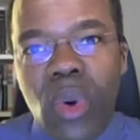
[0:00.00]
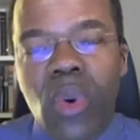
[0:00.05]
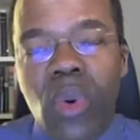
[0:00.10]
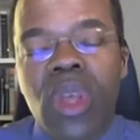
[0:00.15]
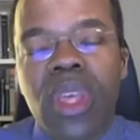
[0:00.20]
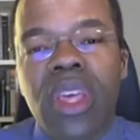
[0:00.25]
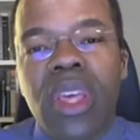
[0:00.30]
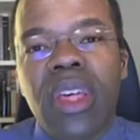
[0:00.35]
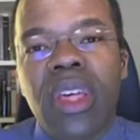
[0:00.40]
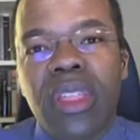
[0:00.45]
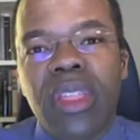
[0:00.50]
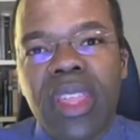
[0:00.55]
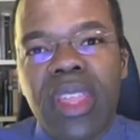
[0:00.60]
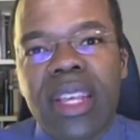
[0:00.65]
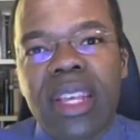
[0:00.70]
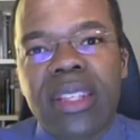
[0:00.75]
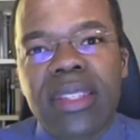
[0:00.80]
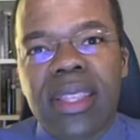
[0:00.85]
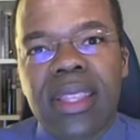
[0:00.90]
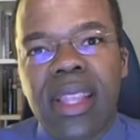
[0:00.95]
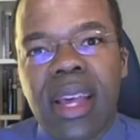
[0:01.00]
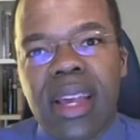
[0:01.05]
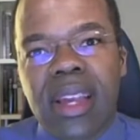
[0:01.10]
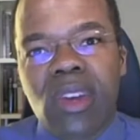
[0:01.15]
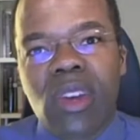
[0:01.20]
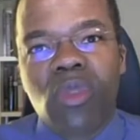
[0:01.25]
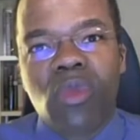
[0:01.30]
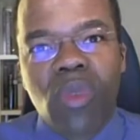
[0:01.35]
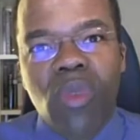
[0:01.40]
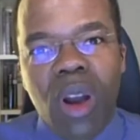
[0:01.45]
So things
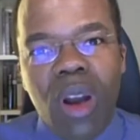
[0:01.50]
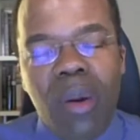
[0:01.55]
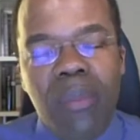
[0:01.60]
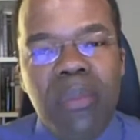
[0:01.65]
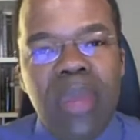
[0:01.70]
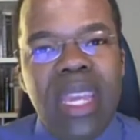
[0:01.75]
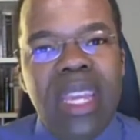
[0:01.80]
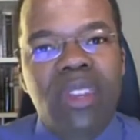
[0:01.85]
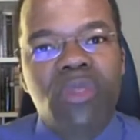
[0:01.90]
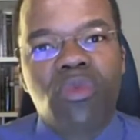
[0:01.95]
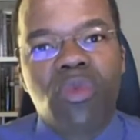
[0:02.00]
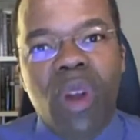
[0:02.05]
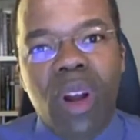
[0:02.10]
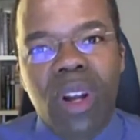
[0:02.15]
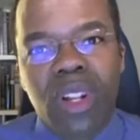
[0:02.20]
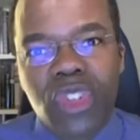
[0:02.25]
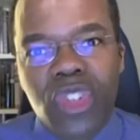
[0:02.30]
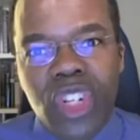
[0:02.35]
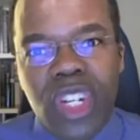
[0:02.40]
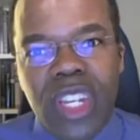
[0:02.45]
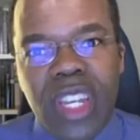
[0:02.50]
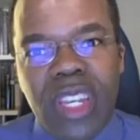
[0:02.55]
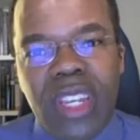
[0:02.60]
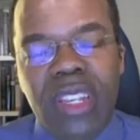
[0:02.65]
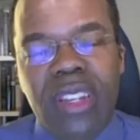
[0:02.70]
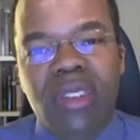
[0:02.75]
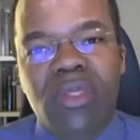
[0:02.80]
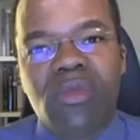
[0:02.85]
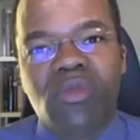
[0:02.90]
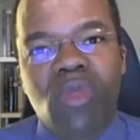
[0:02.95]
like raw meat, raw
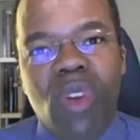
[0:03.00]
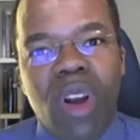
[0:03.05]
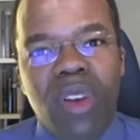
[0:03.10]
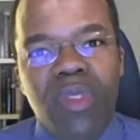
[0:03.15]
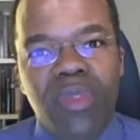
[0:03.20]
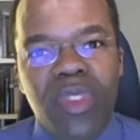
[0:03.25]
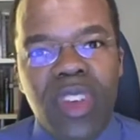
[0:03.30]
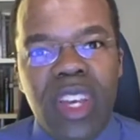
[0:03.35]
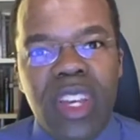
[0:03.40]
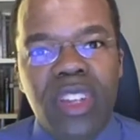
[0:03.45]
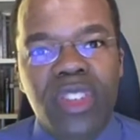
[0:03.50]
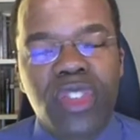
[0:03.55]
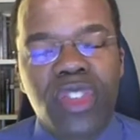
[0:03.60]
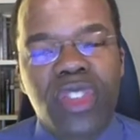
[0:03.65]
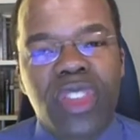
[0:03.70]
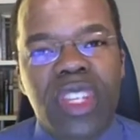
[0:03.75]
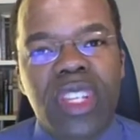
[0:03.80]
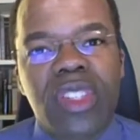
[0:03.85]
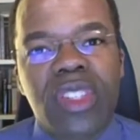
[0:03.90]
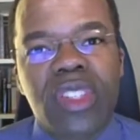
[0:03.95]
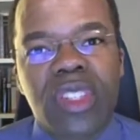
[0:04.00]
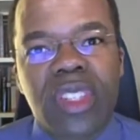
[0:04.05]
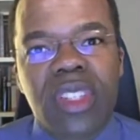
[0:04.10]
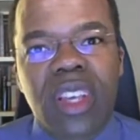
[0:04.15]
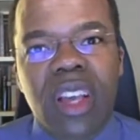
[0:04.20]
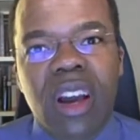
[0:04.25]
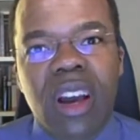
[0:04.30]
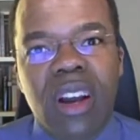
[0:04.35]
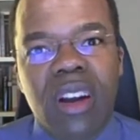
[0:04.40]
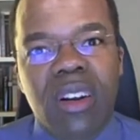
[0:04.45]
chicken, raw fish, these
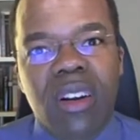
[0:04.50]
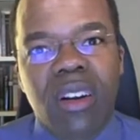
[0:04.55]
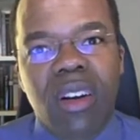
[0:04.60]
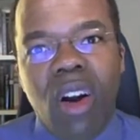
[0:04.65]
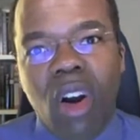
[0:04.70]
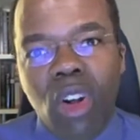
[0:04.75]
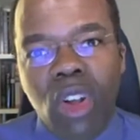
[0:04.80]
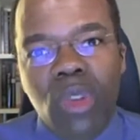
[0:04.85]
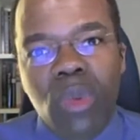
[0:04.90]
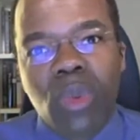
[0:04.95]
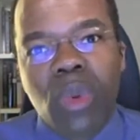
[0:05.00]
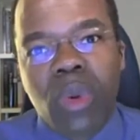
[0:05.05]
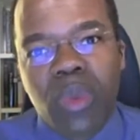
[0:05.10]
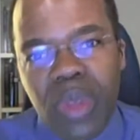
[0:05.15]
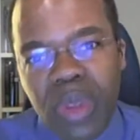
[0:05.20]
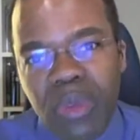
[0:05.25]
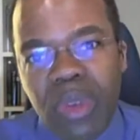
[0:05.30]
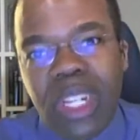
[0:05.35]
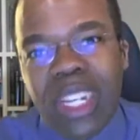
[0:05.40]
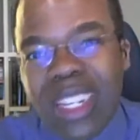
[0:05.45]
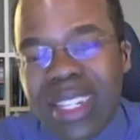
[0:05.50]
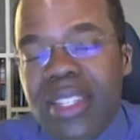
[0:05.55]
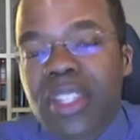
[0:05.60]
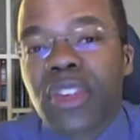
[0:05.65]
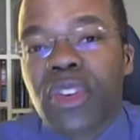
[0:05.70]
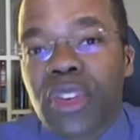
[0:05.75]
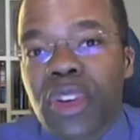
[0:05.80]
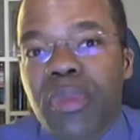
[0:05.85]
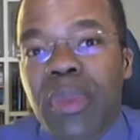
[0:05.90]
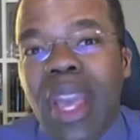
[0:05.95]
are all what we would
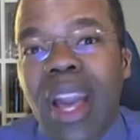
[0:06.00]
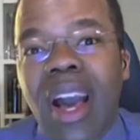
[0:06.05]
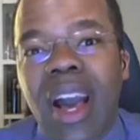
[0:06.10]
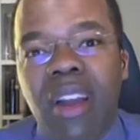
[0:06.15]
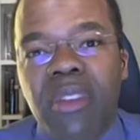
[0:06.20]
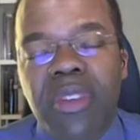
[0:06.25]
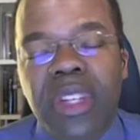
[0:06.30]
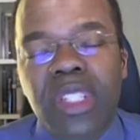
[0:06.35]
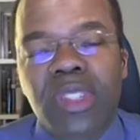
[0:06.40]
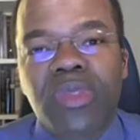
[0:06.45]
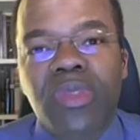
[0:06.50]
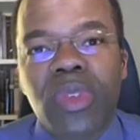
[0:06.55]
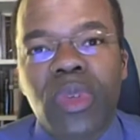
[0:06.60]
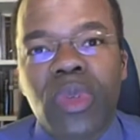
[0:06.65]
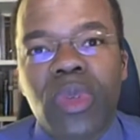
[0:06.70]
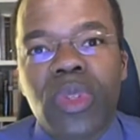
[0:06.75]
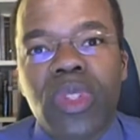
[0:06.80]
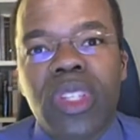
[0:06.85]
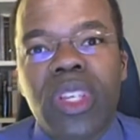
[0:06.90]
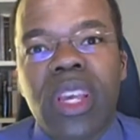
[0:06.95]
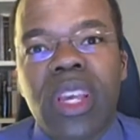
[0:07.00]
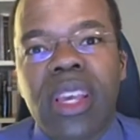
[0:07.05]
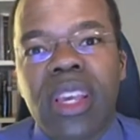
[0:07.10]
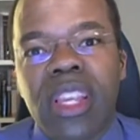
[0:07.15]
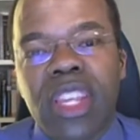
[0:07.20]
consider to be high-risk foods.